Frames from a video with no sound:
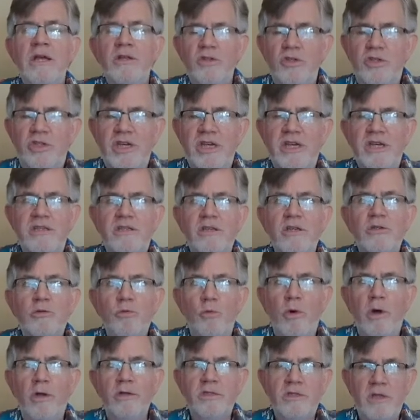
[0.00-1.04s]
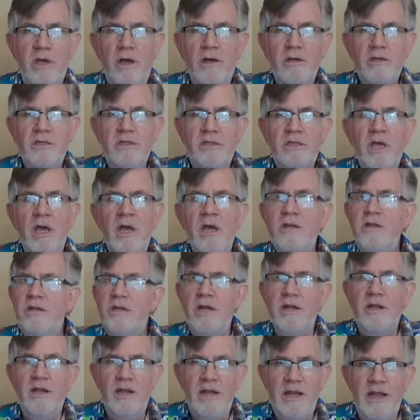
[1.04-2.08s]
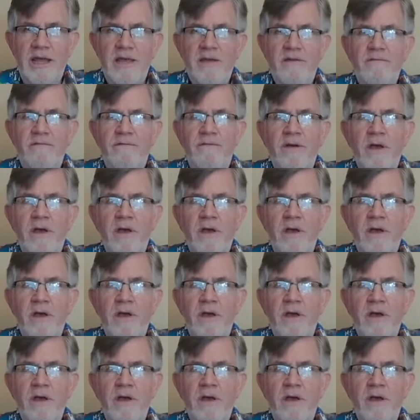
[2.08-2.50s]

Jesus wants us to live